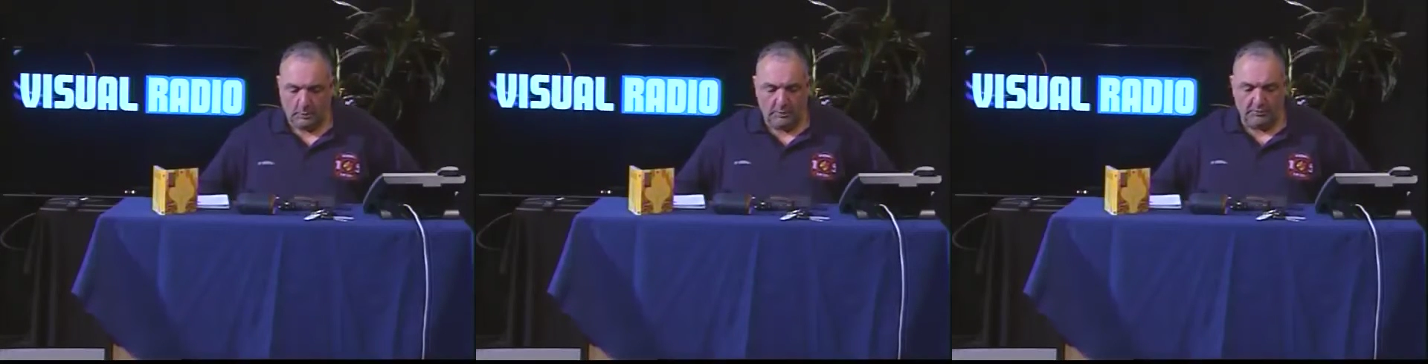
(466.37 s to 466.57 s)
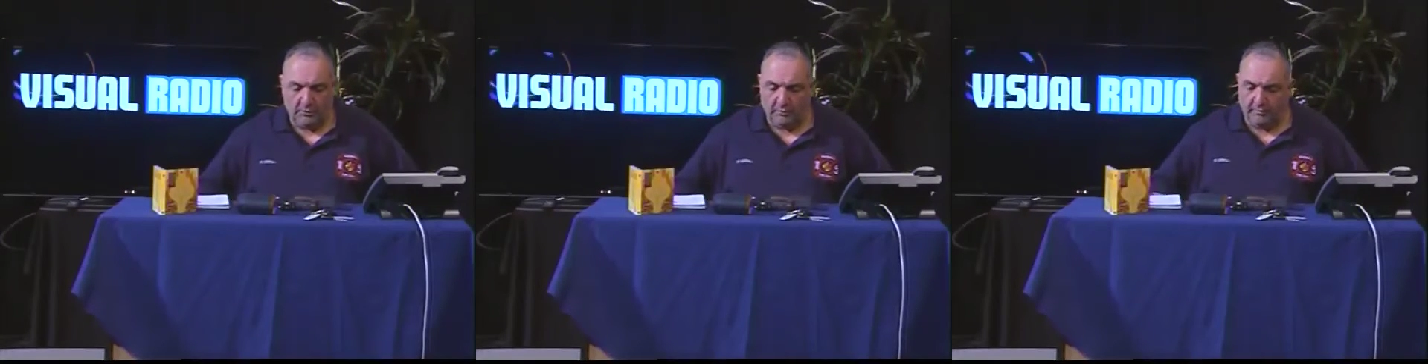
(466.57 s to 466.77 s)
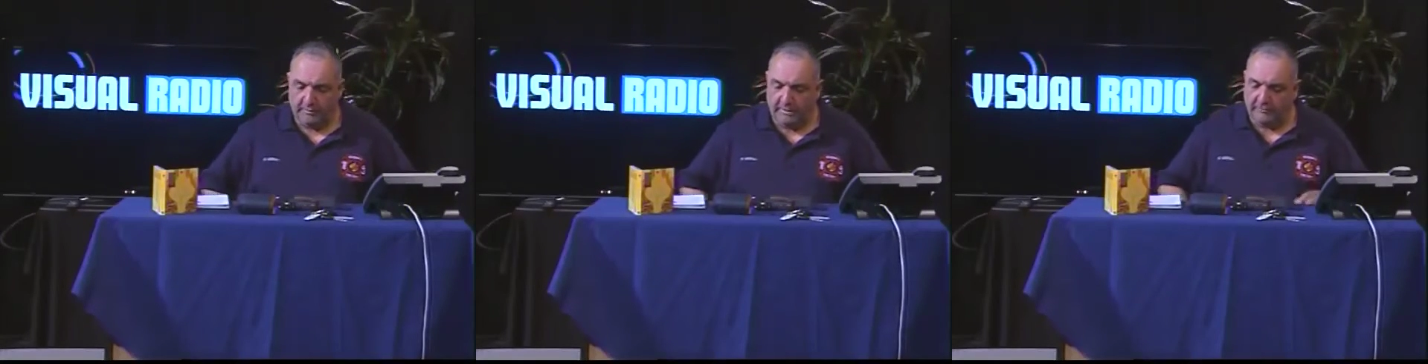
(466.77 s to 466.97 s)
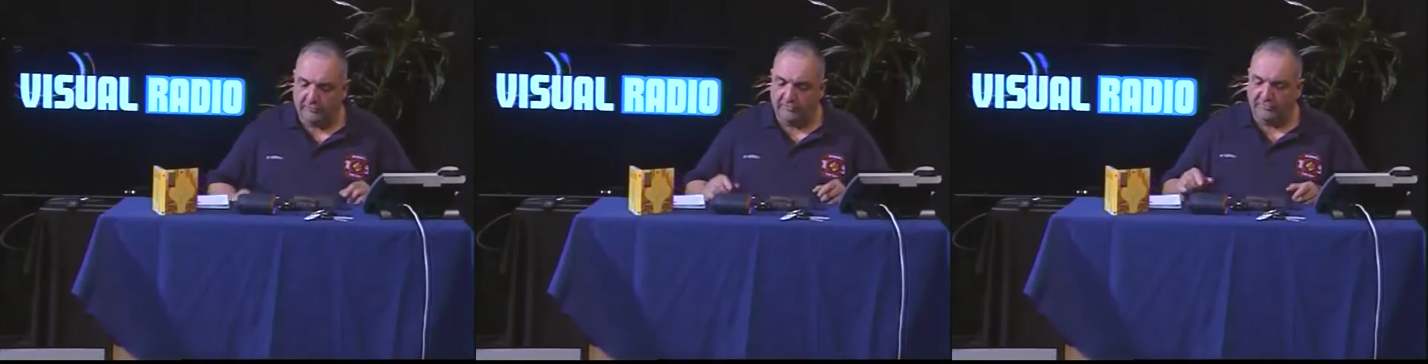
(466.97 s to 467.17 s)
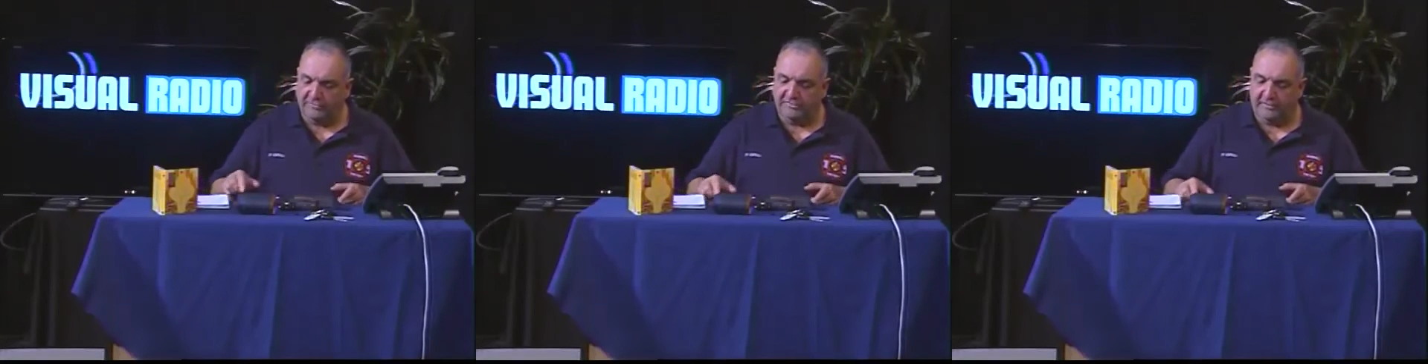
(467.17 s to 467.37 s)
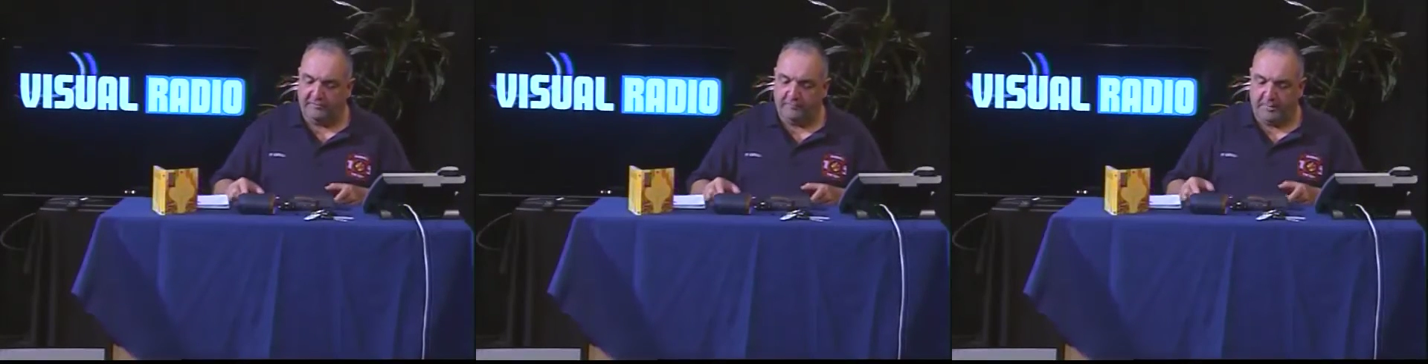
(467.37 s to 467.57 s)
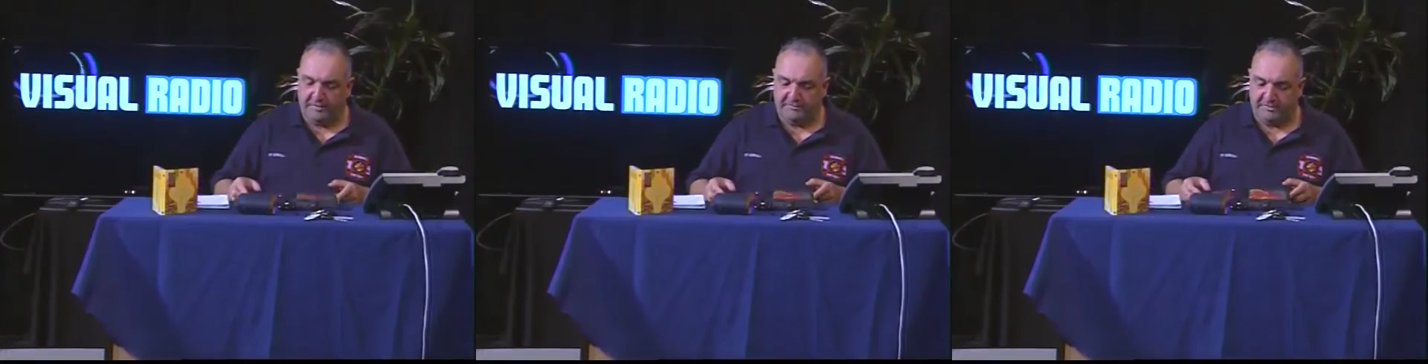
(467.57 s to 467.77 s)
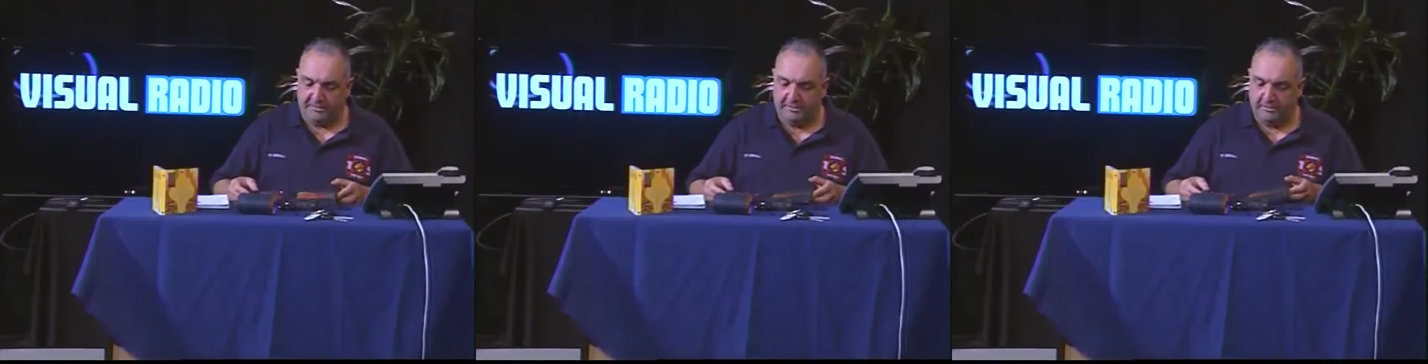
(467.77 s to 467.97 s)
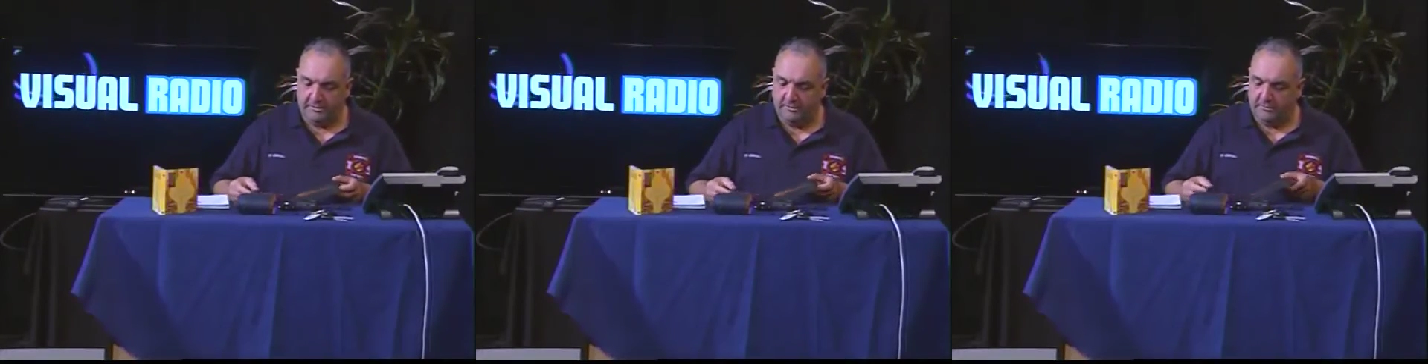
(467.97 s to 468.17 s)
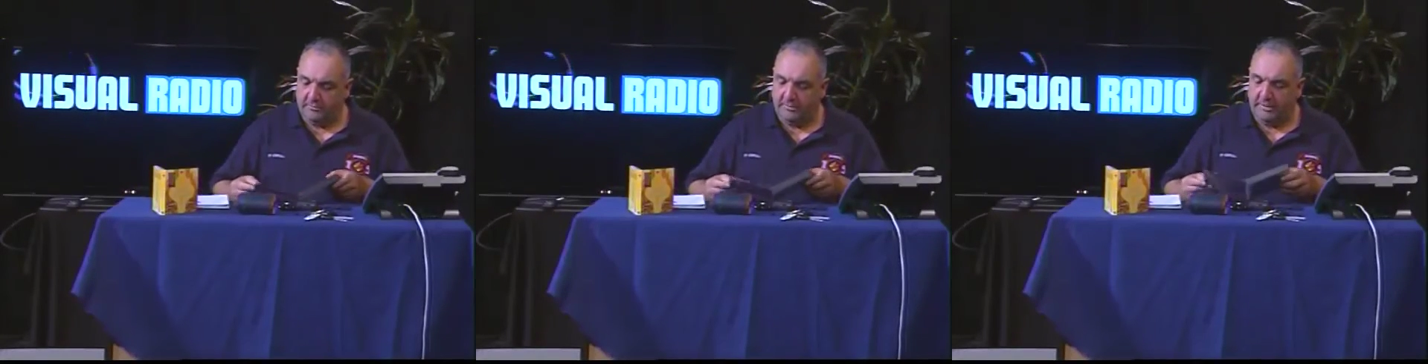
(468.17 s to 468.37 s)
Well, you're a legend yourself, Buzzy.
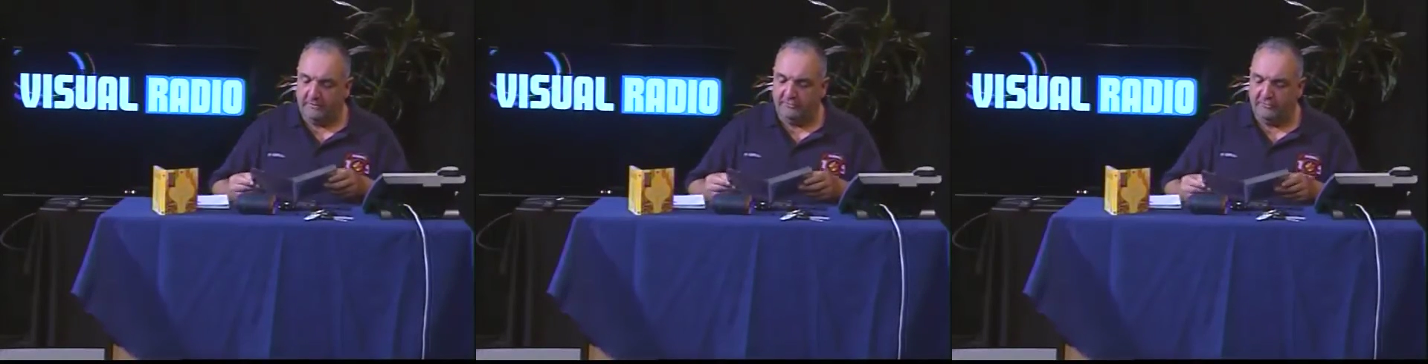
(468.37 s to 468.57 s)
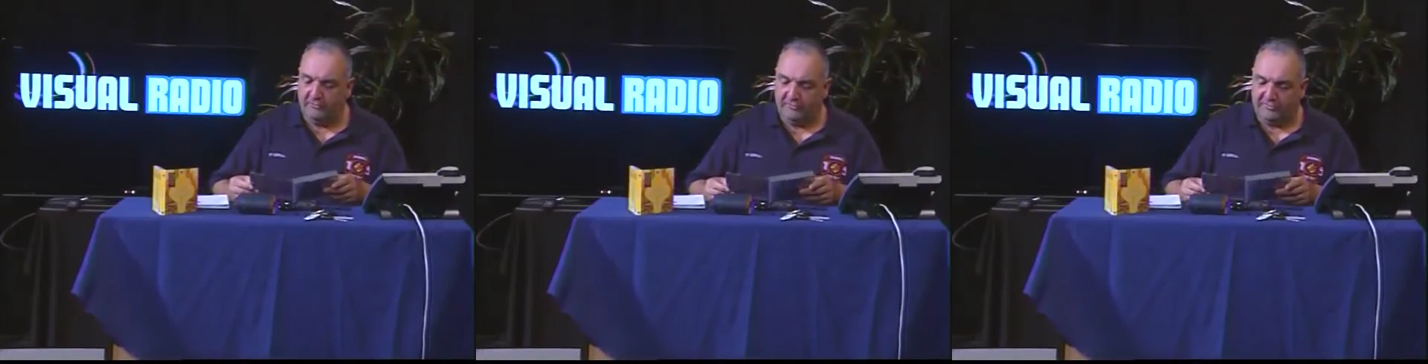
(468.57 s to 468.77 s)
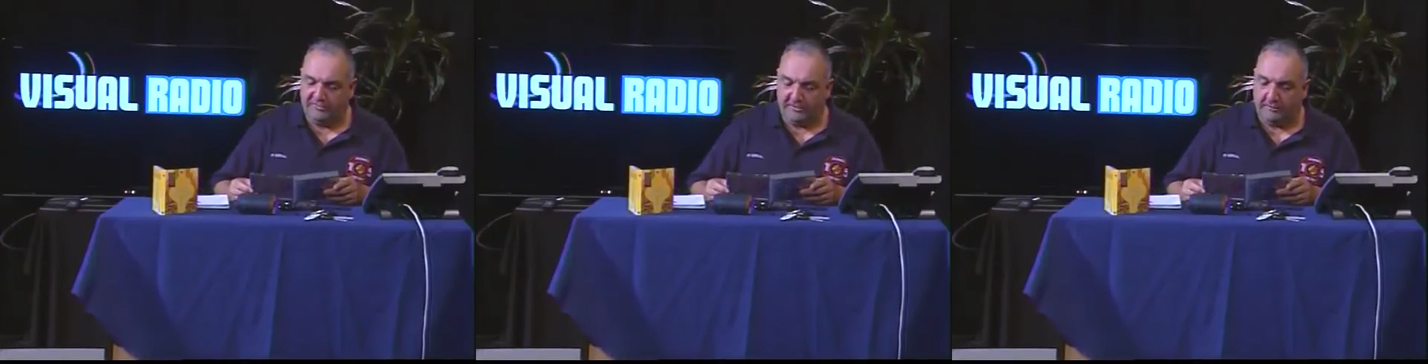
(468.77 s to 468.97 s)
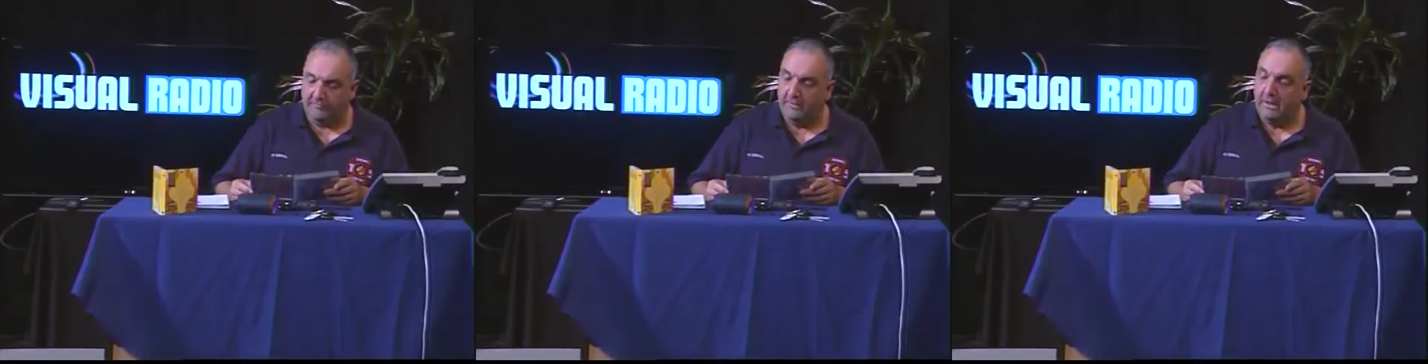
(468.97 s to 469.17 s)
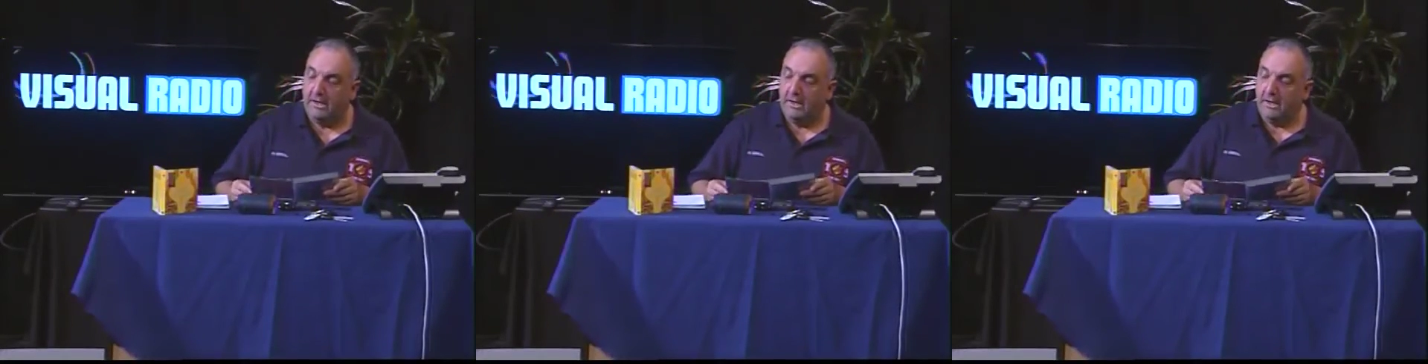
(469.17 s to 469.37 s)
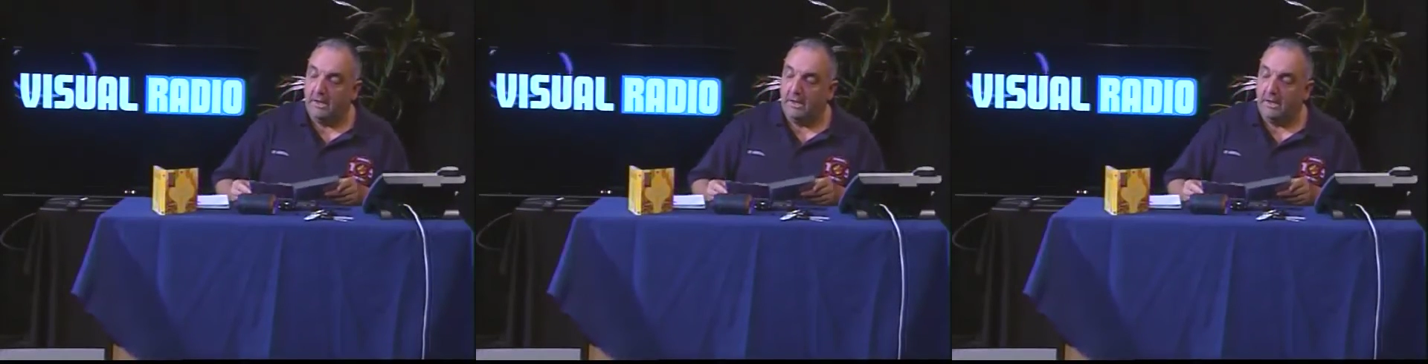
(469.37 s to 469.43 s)
You're a legend yourself.